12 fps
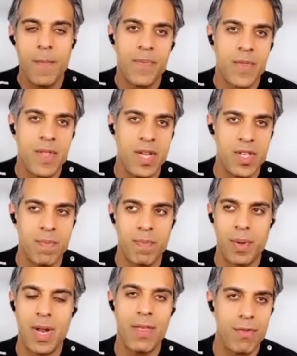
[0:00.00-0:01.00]
there's a
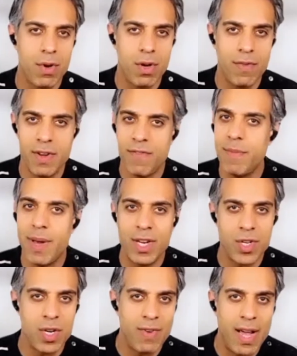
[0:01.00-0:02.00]
plethora of
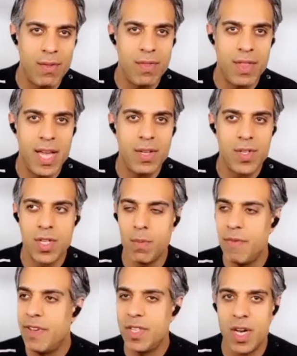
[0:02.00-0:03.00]
information around there some
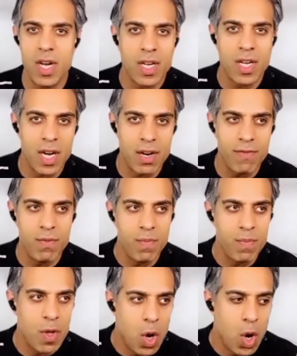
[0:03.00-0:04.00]
of it are kind of
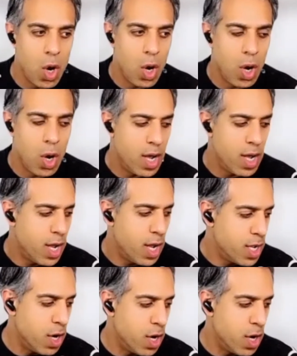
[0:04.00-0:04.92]
you know